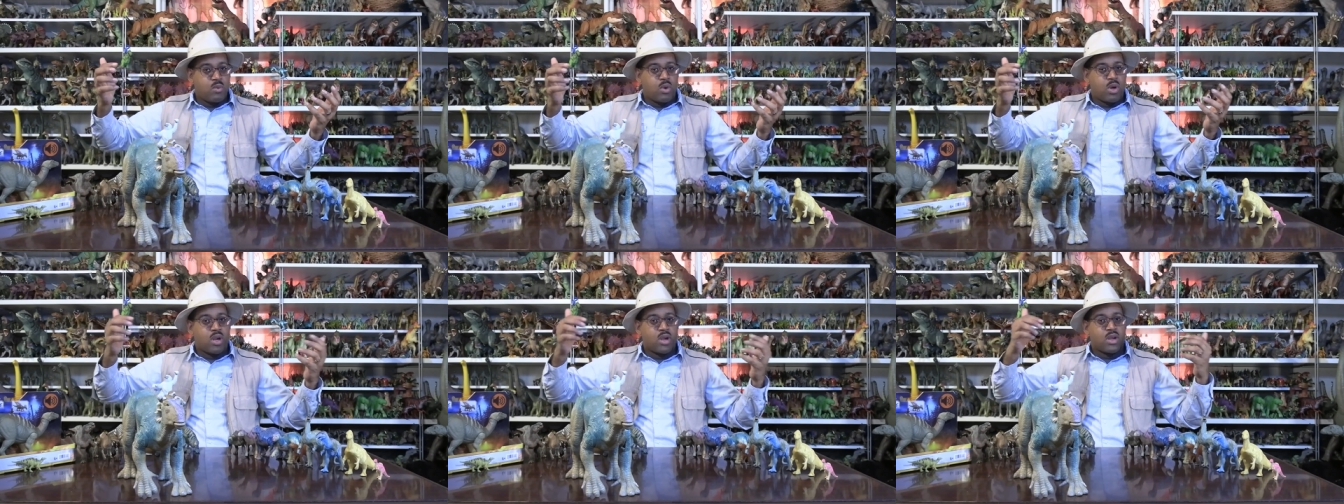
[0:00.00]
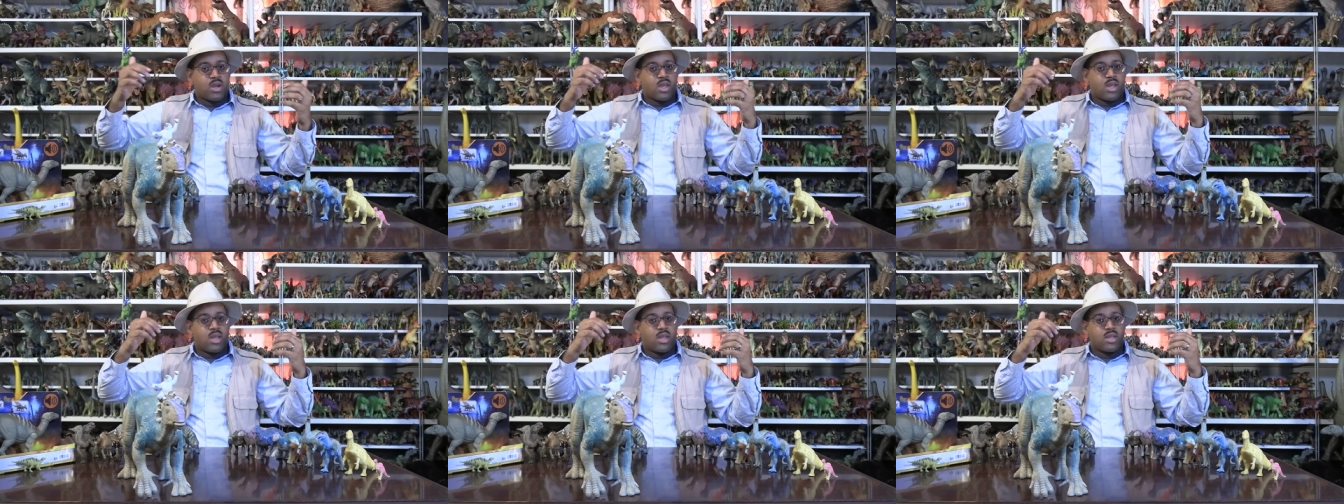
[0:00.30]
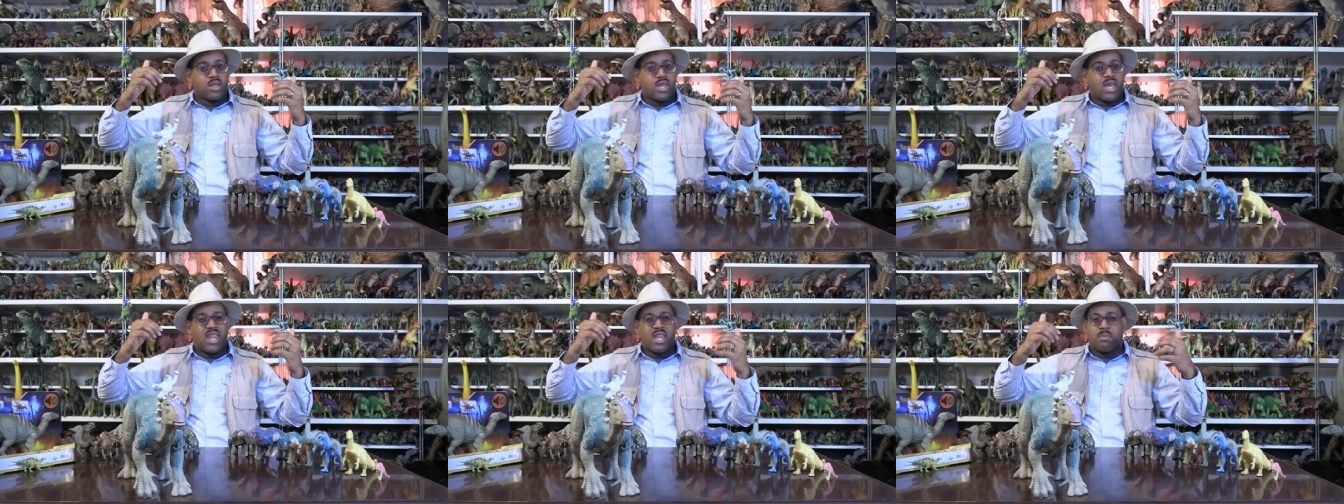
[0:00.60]
where
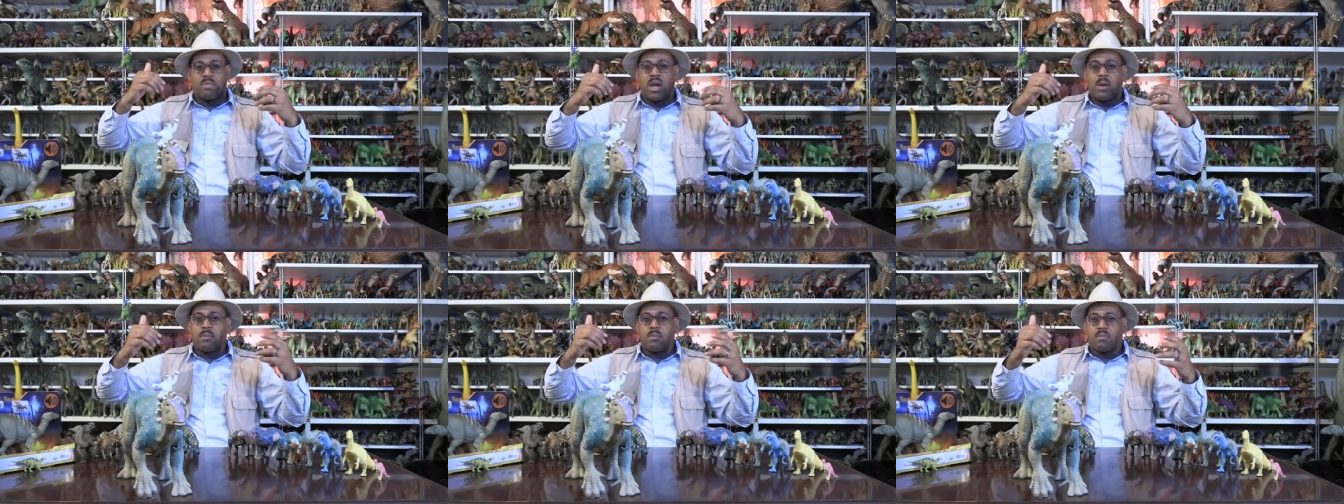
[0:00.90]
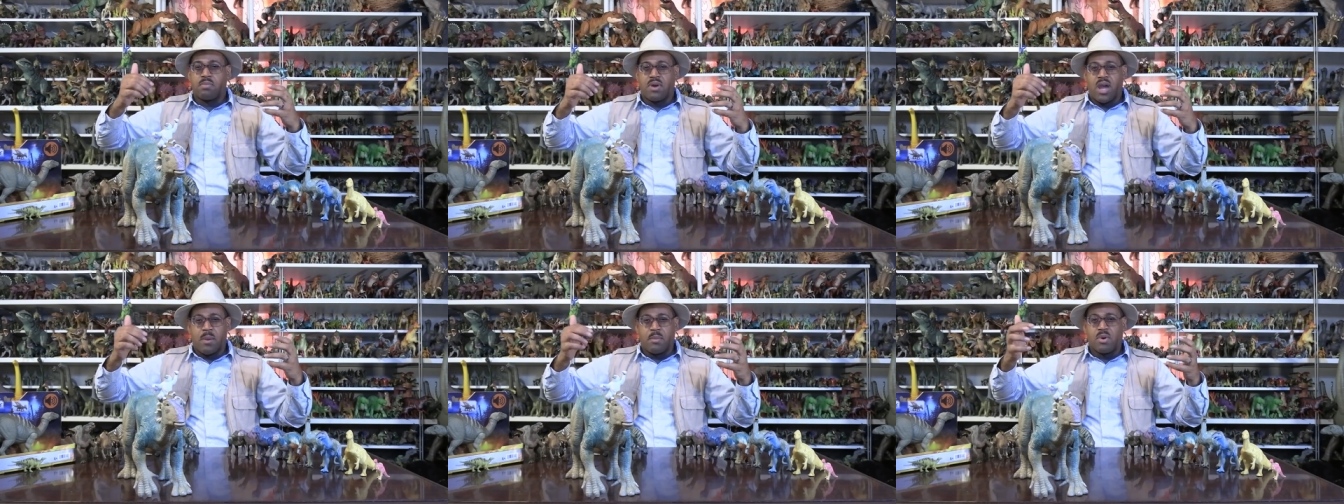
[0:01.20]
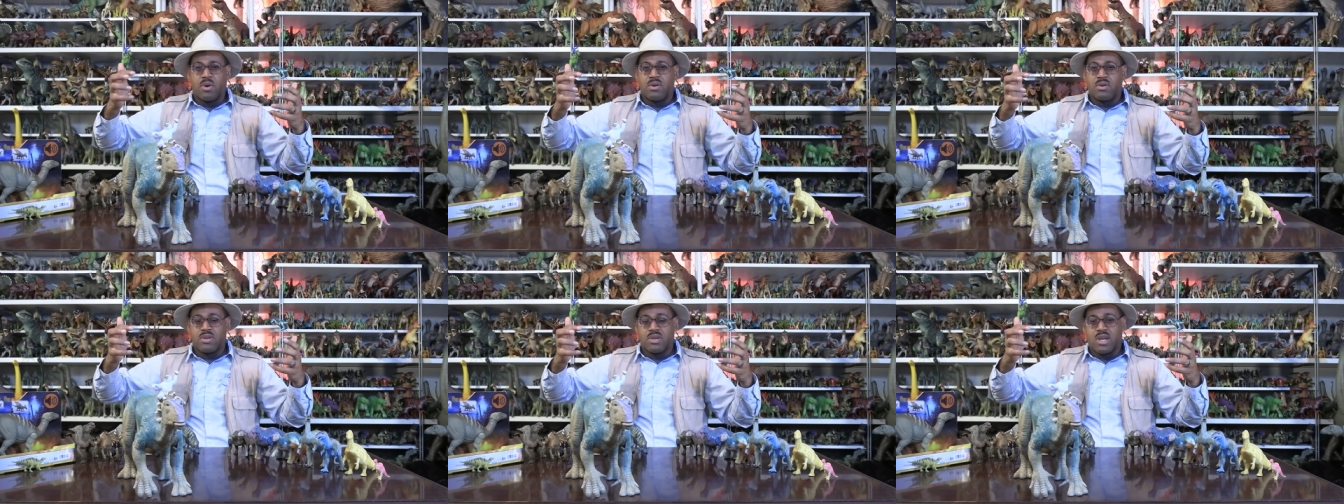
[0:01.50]
kind of like
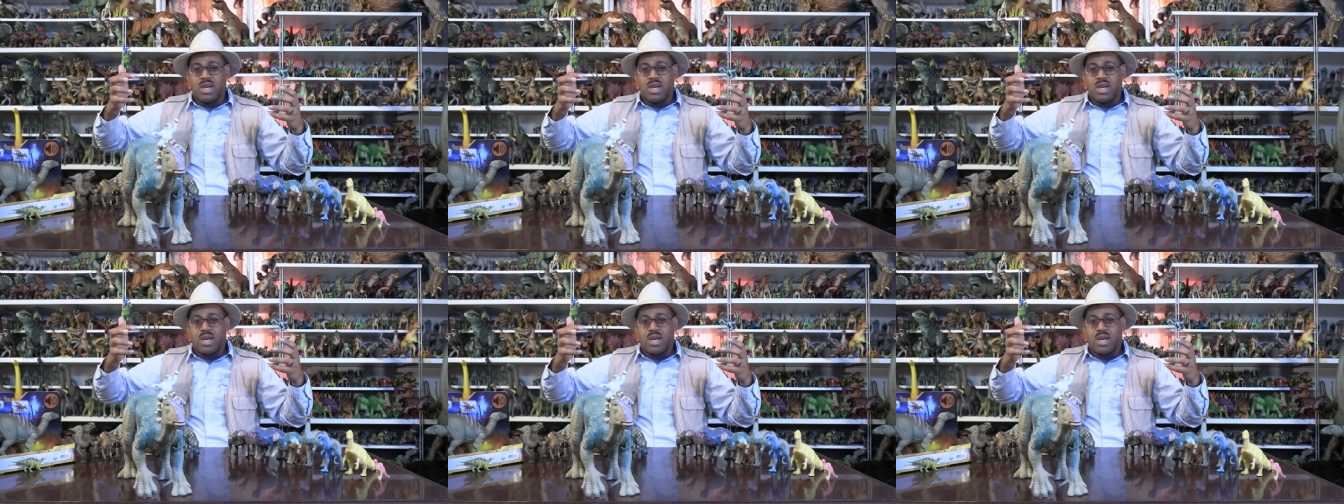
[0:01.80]
Primal,